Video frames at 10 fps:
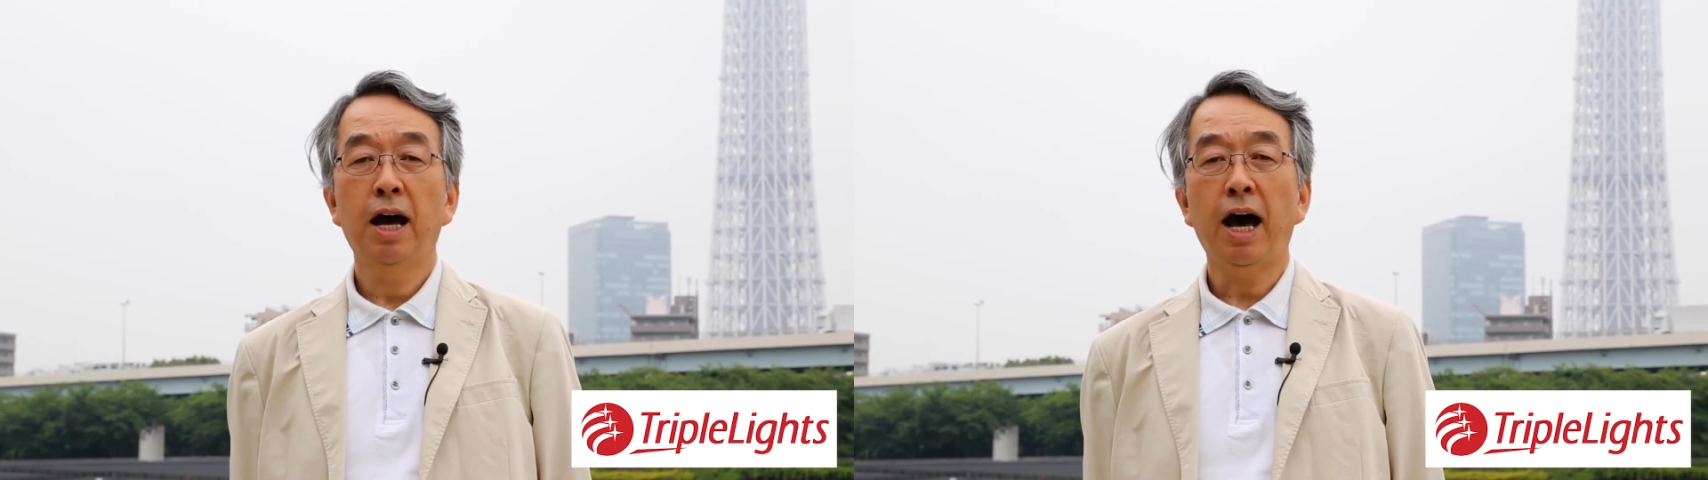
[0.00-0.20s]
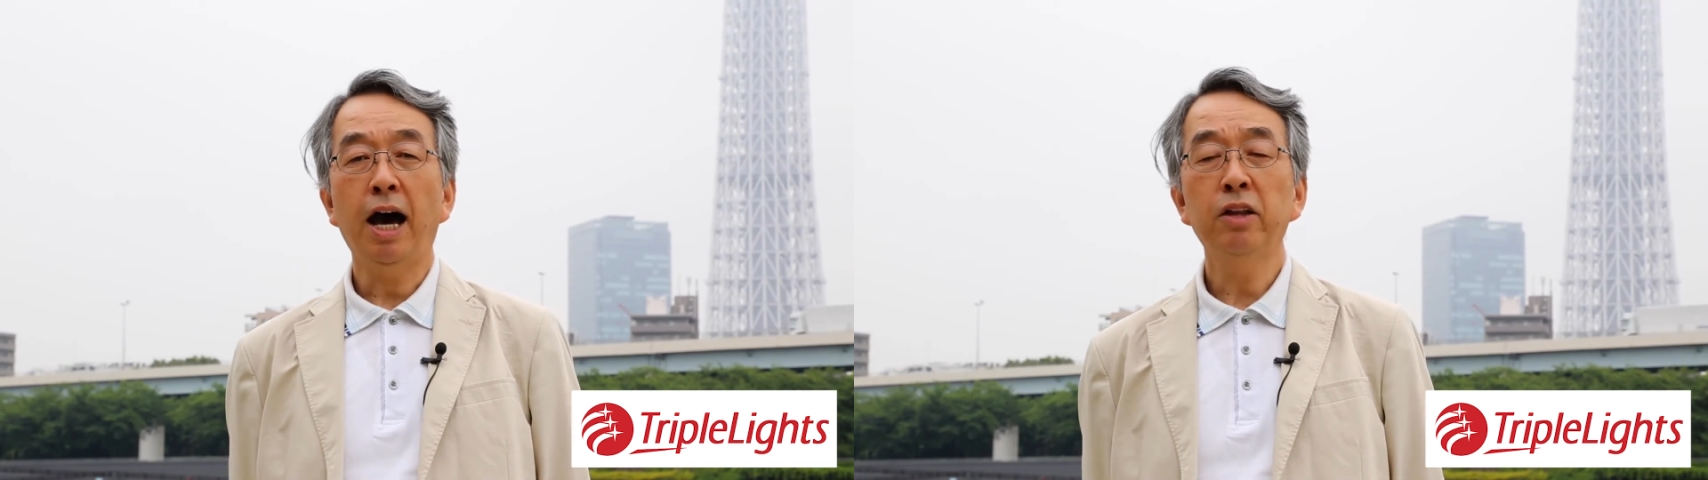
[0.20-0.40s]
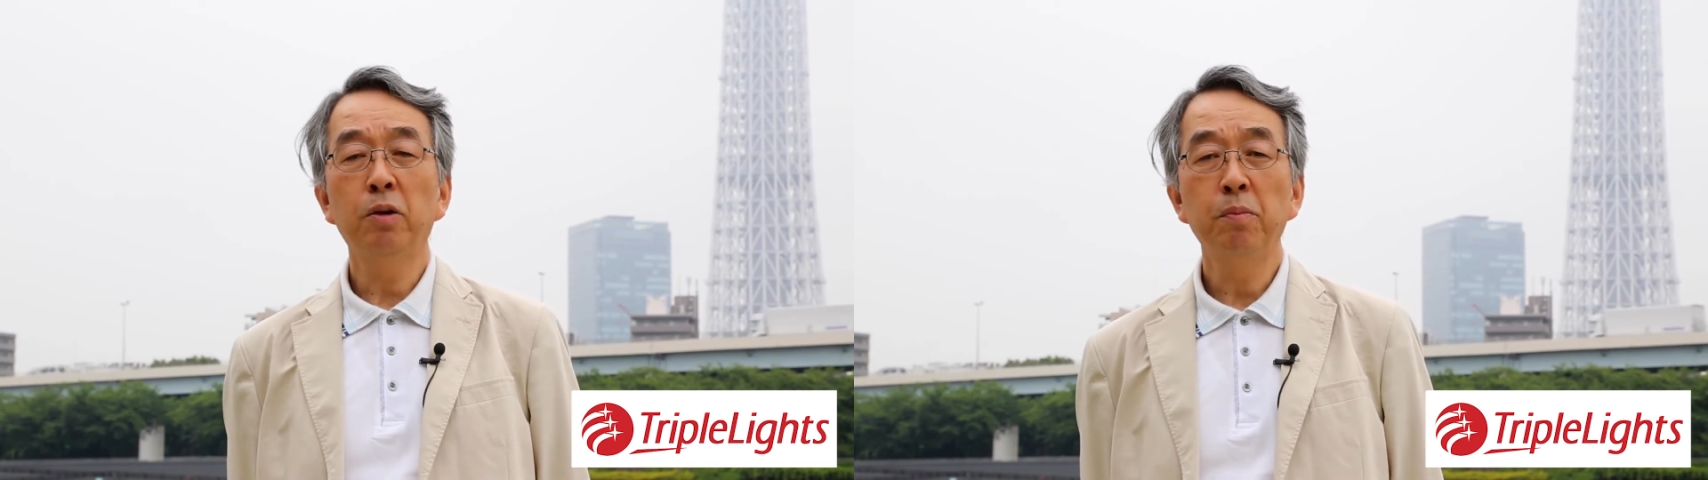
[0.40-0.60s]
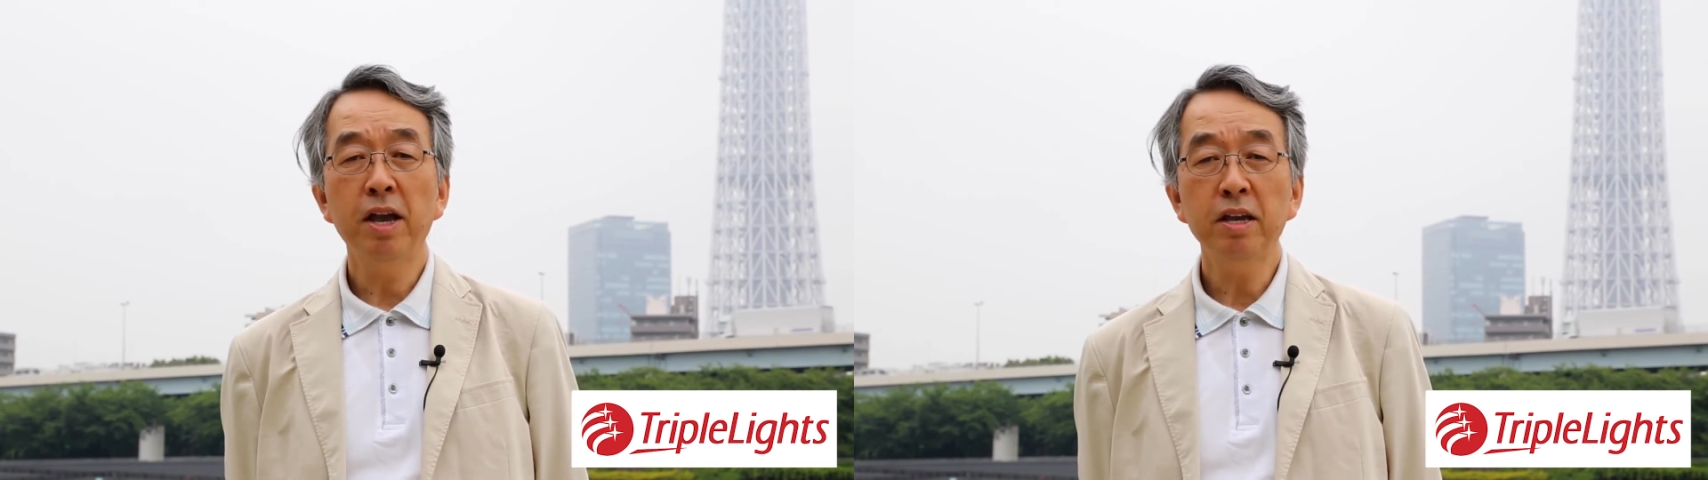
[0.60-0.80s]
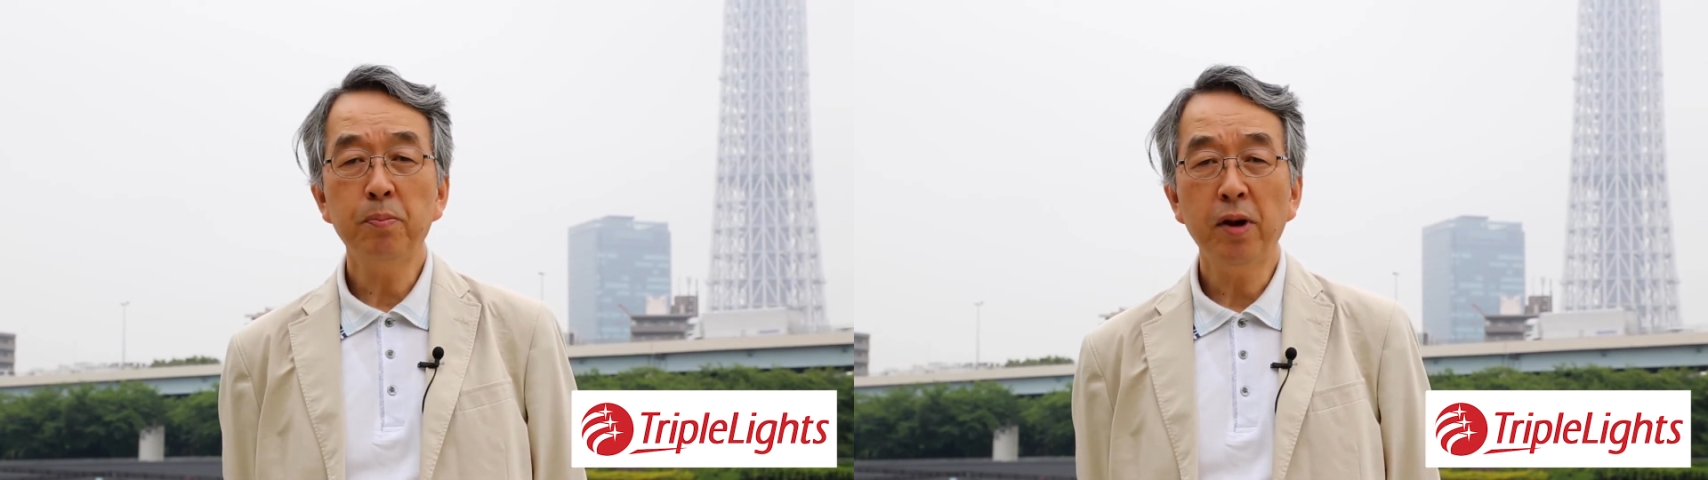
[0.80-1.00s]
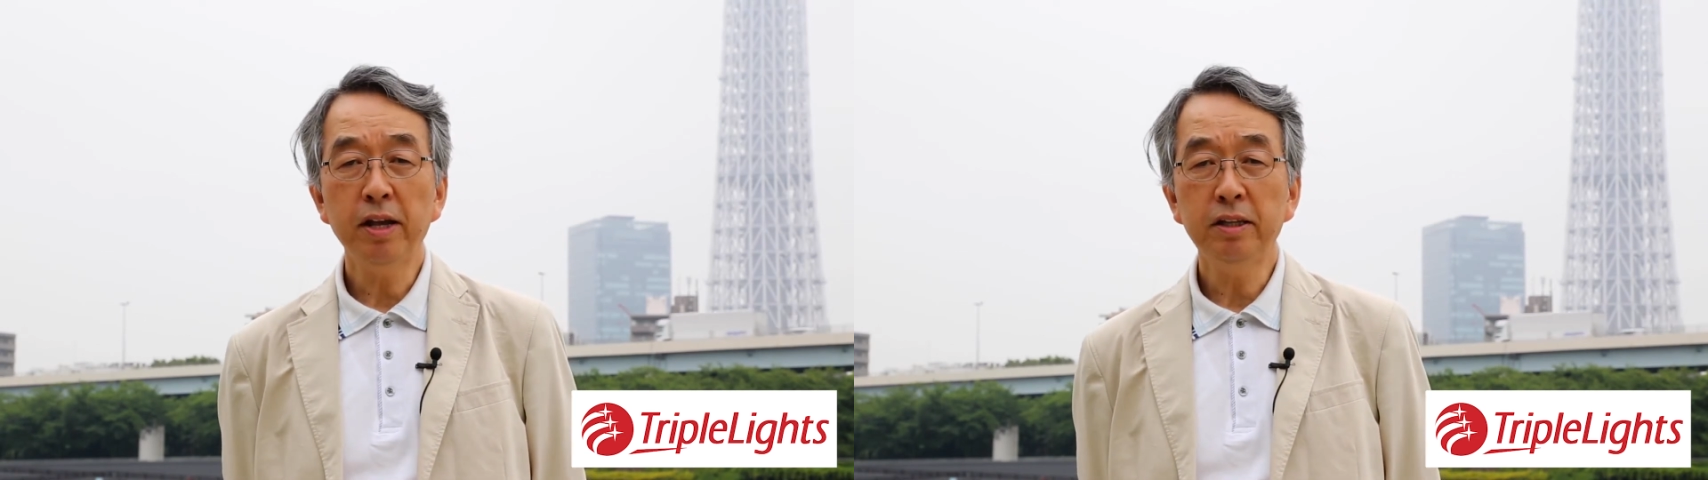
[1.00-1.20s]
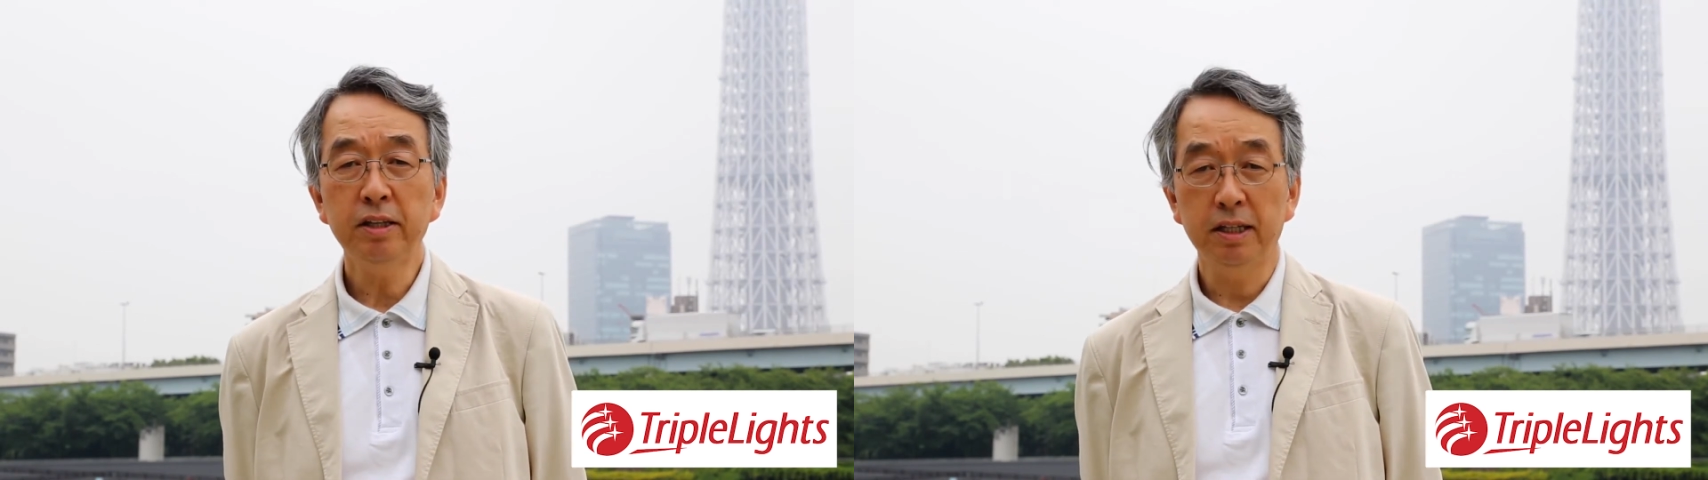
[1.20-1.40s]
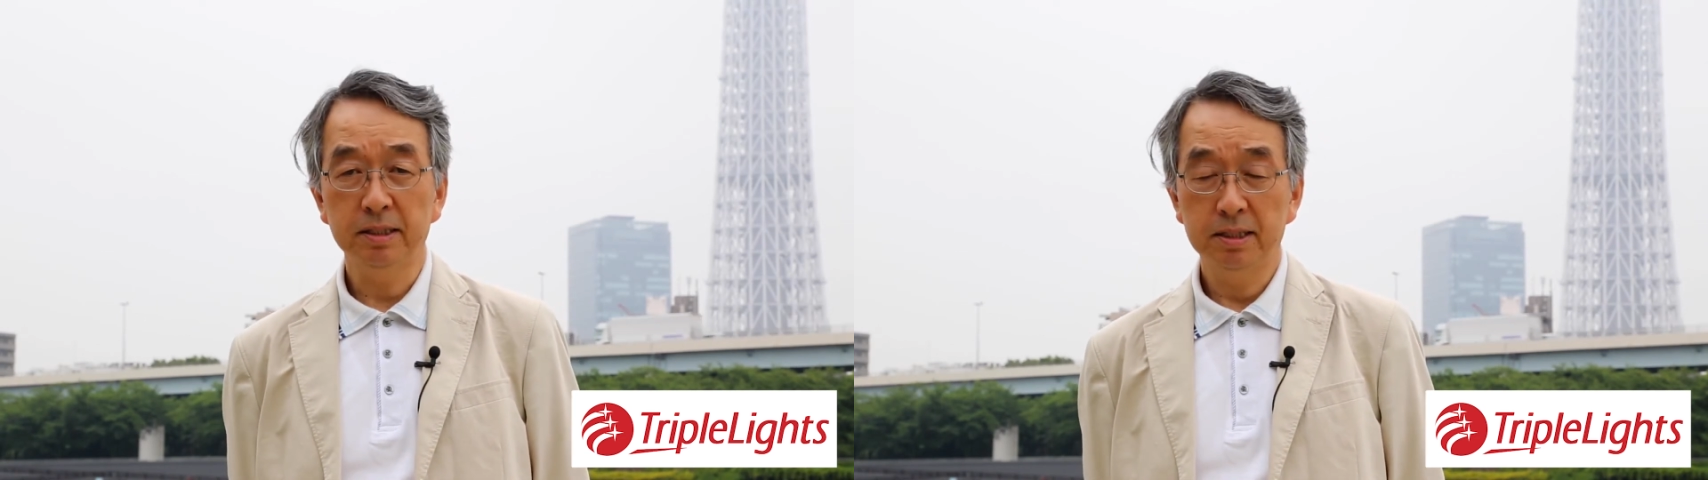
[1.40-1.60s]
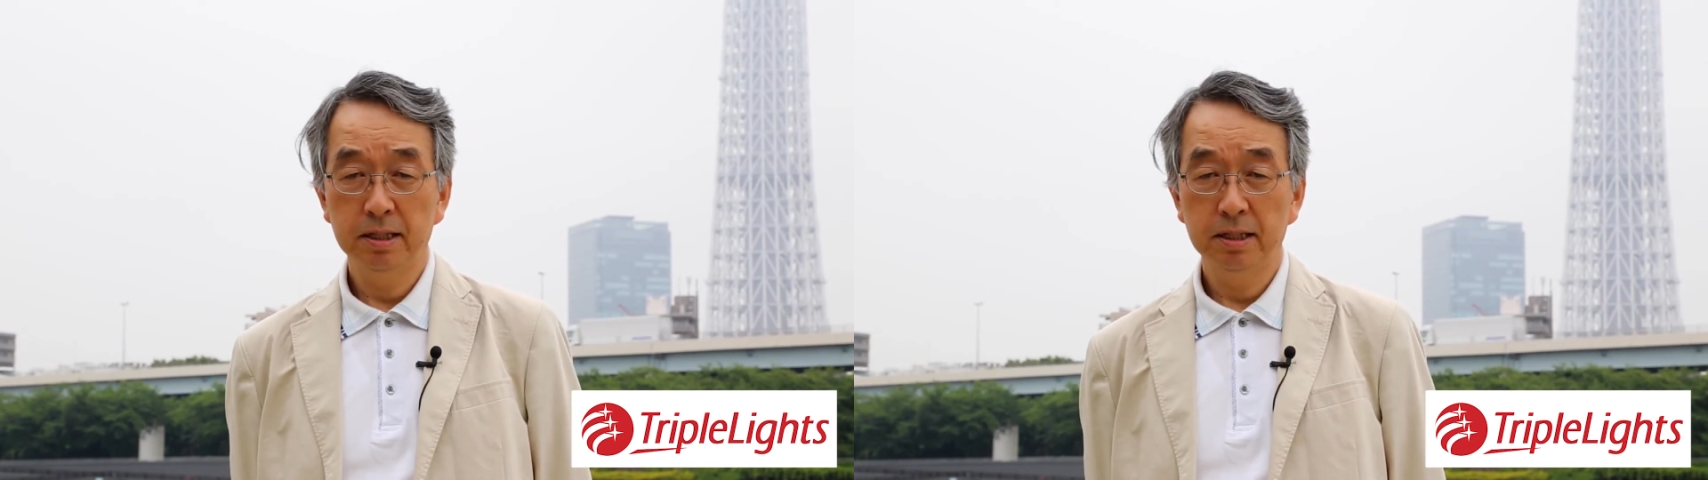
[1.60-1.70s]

I know many places.